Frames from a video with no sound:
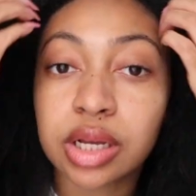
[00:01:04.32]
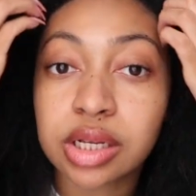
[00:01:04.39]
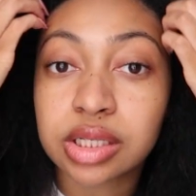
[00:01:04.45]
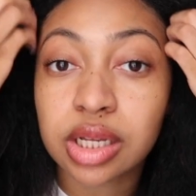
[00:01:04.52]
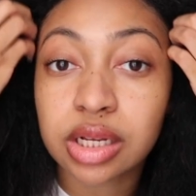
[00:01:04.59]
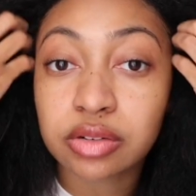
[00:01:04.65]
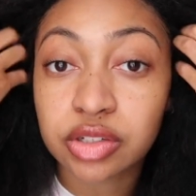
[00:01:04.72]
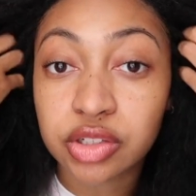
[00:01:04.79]
But
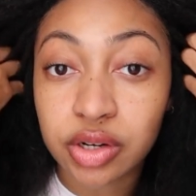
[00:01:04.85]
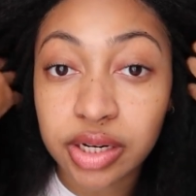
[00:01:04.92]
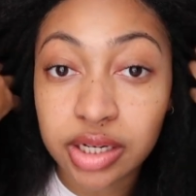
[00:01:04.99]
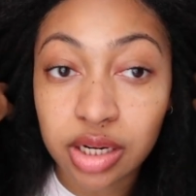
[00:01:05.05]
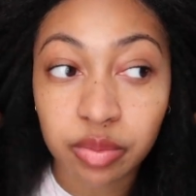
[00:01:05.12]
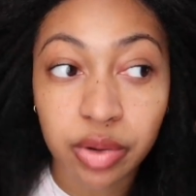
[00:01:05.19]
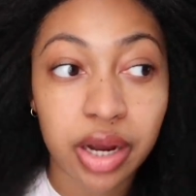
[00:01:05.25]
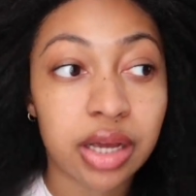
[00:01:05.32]
instead of
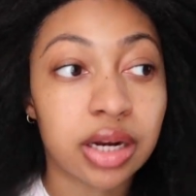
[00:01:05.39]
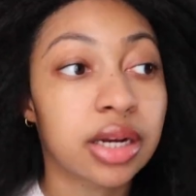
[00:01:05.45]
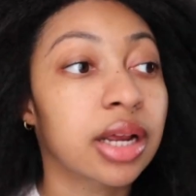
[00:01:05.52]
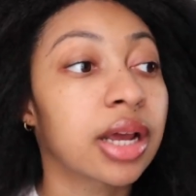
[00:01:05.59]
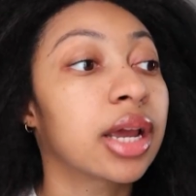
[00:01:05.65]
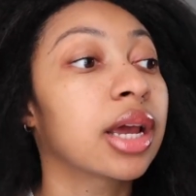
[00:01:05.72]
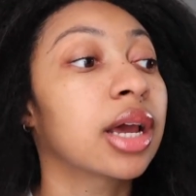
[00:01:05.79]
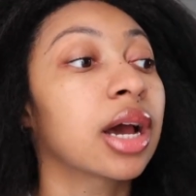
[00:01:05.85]
straightening my hair
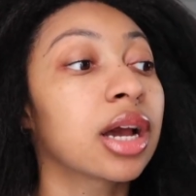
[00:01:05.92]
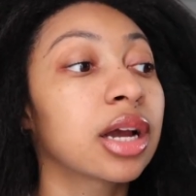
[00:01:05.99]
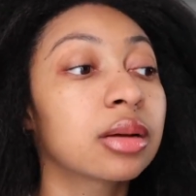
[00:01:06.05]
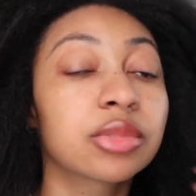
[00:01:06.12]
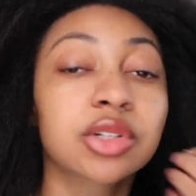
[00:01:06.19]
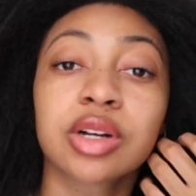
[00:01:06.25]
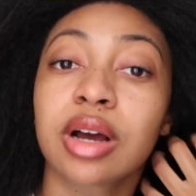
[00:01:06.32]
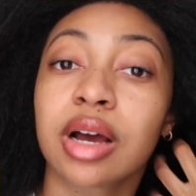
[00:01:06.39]
today, I
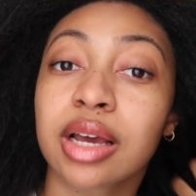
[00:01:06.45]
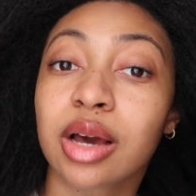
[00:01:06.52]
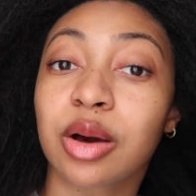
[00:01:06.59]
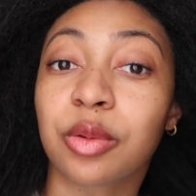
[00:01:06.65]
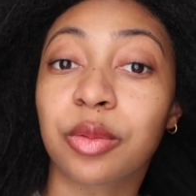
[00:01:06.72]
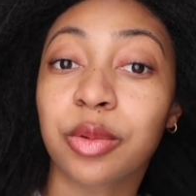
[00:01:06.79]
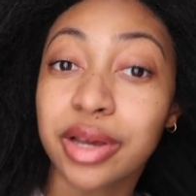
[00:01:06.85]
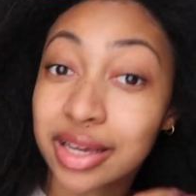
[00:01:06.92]
am trying
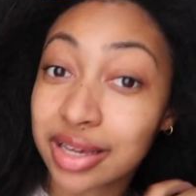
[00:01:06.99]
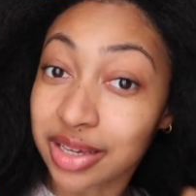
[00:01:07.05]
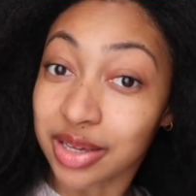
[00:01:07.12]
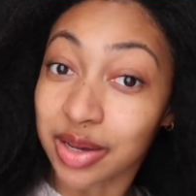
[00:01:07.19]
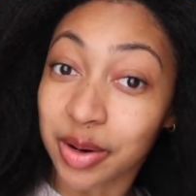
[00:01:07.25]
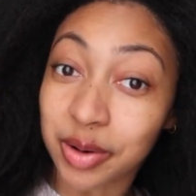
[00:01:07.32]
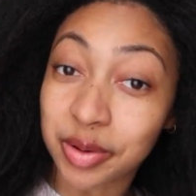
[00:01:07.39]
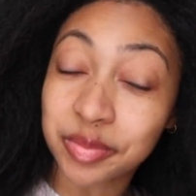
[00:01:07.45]
a wig,
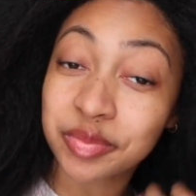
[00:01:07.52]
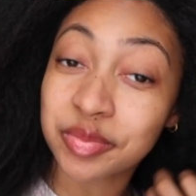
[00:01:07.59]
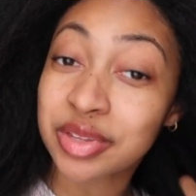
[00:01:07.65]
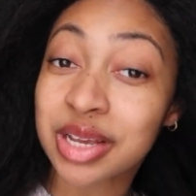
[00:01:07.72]
y'all.